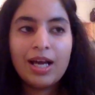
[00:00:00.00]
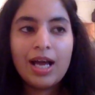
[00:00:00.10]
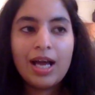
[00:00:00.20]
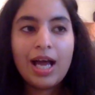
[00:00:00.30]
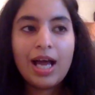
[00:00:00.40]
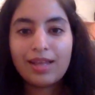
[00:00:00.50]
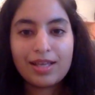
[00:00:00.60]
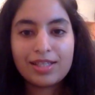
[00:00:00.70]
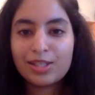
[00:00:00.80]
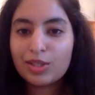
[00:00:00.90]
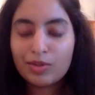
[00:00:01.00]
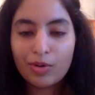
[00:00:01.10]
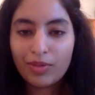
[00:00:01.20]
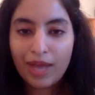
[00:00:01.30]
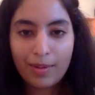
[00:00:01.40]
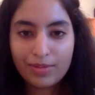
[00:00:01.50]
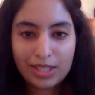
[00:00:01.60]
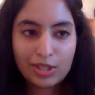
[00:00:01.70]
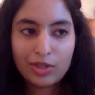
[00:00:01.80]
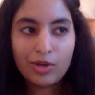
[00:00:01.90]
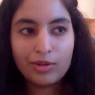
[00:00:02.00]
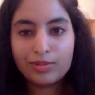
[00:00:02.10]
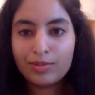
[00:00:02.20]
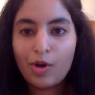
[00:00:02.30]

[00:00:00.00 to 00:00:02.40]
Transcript: A 6-year-old, that 6-year-old